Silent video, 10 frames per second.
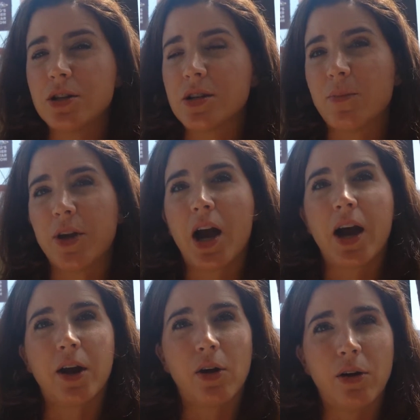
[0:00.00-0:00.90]
to something
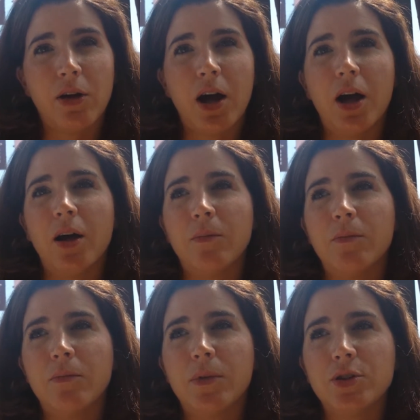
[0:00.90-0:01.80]
higher
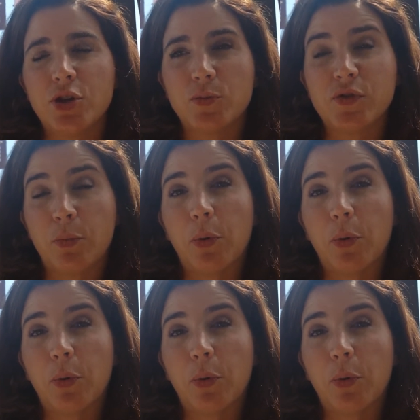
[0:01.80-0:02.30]
in terms of.